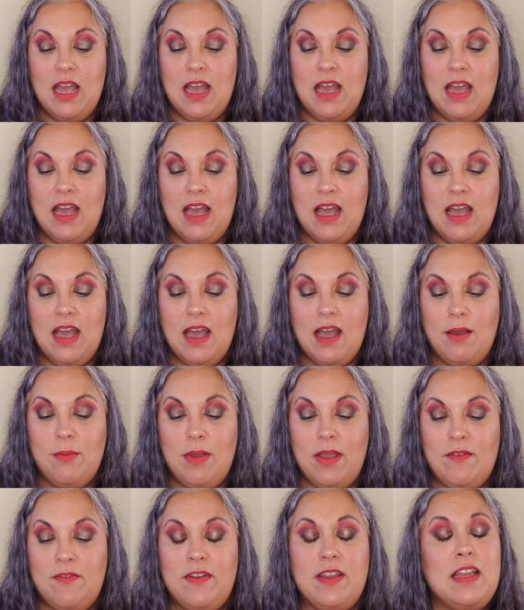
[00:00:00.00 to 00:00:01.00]

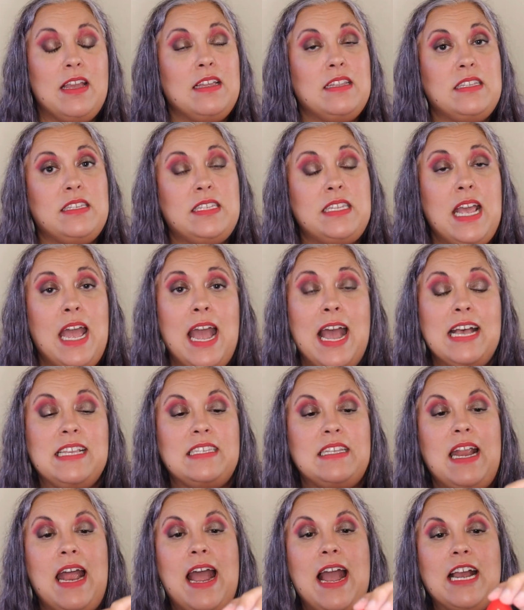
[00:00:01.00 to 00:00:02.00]
If it has
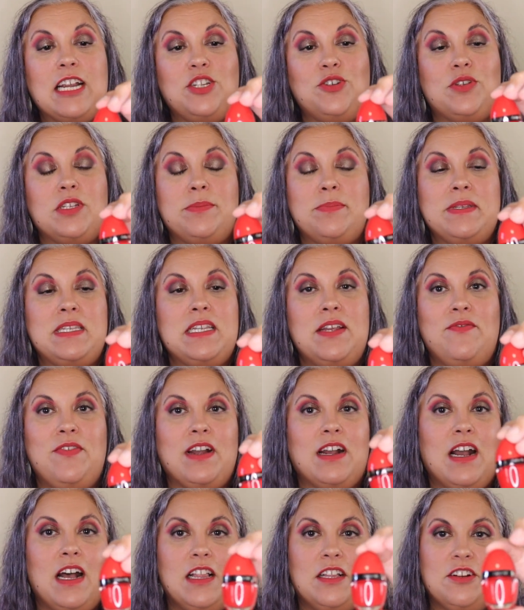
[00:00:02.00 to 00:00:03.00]
an actual
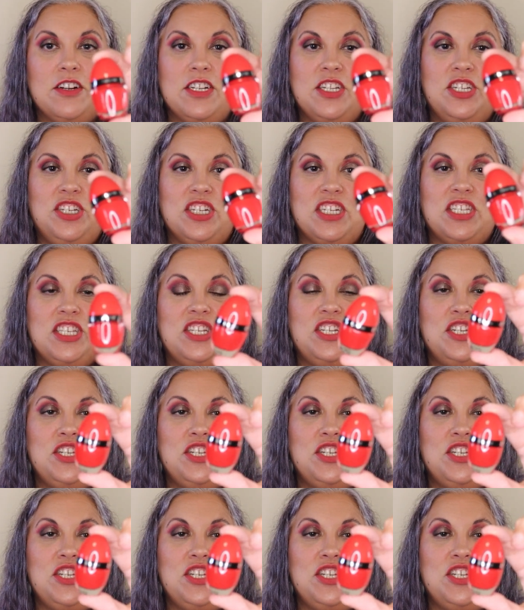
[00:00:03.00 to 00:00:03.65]
specific color, it's just